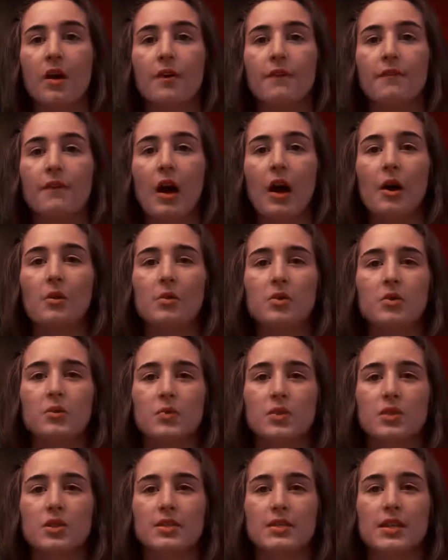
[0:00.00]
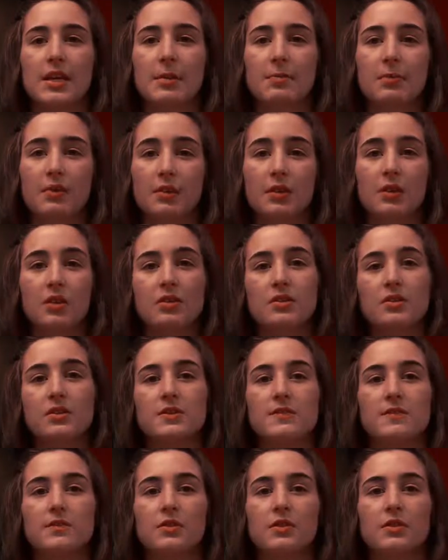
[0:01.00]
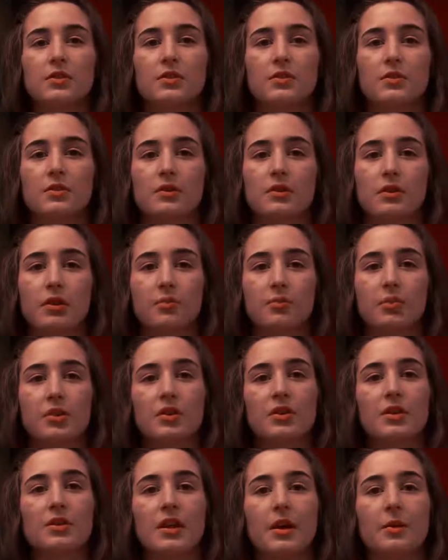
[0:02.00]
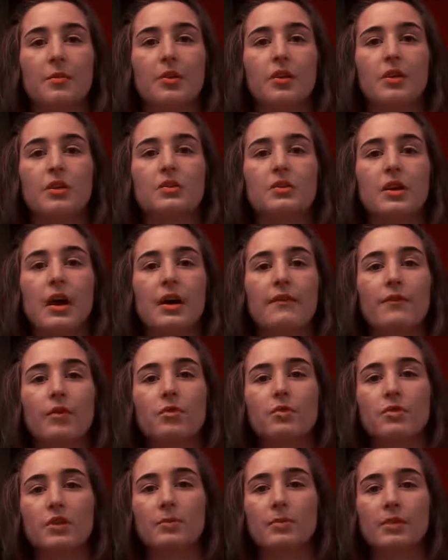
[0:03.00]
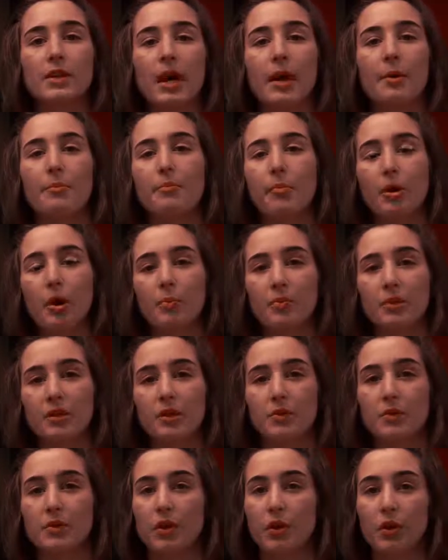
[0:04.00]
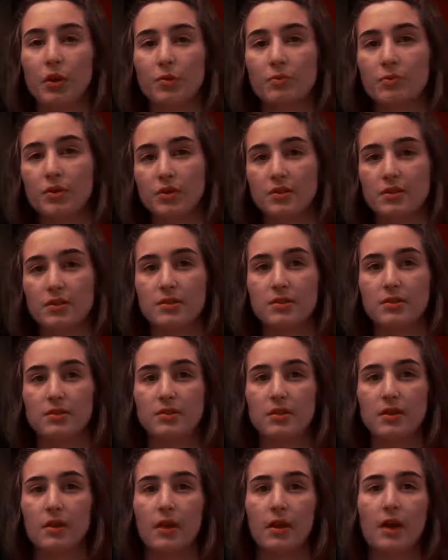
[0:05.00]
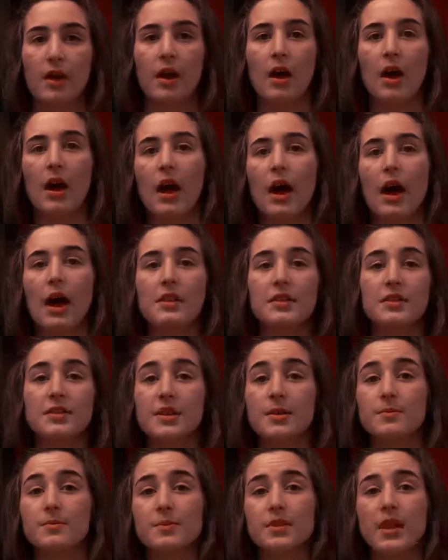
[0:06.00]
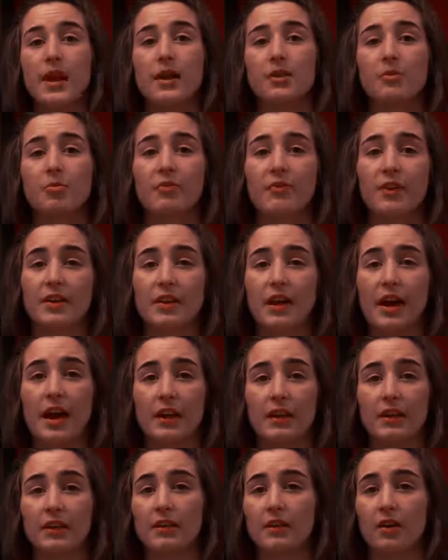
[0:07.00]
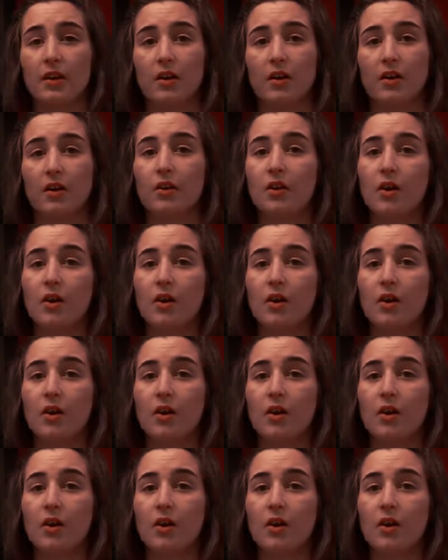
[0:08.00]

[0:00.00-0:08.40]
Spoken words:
Firewalls, which are typically used for computer networks, have also become popular with home users. Other tips on how to prevent hacking are: